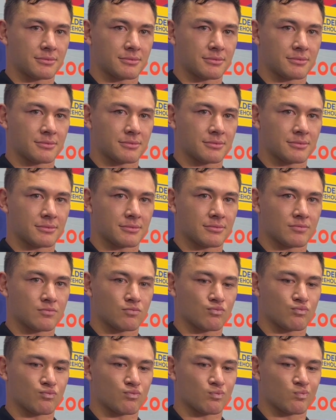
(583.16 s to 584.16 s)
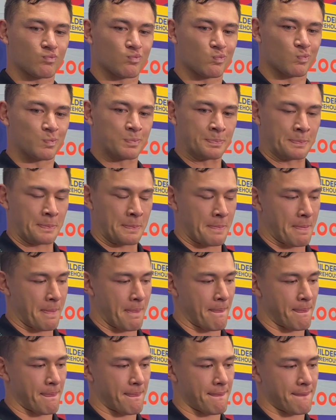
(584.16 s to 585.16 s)

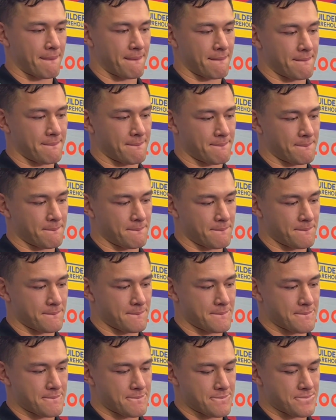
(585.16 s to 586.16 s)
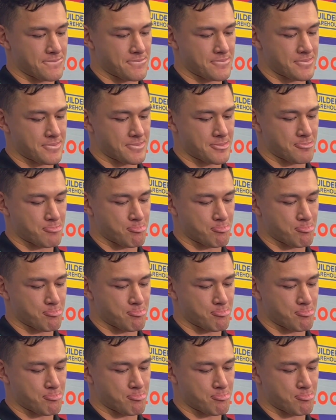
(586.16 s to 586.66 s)
[no speech]